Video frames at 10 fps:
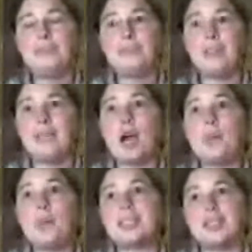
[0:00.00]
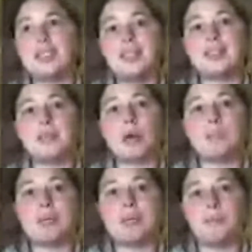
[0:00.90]
Competition is about
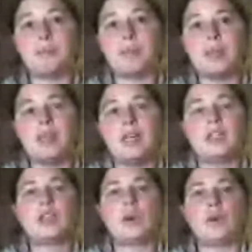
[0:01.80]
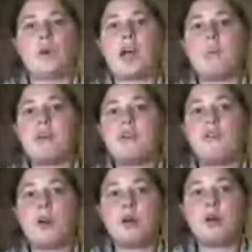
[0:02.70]
me. So coming
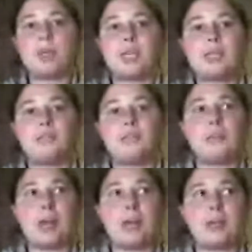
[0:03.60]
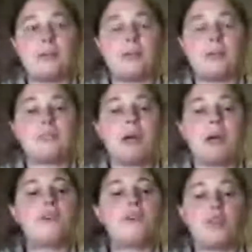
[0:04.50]
from a place of competitiveness, my
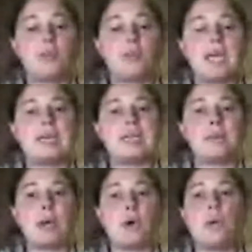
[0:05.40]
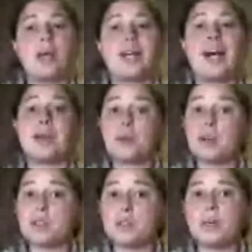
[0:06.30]
5-year plan is about what I
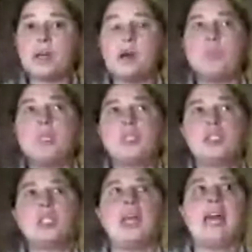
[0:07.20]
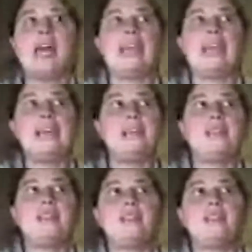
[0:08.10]
want to accomplish, and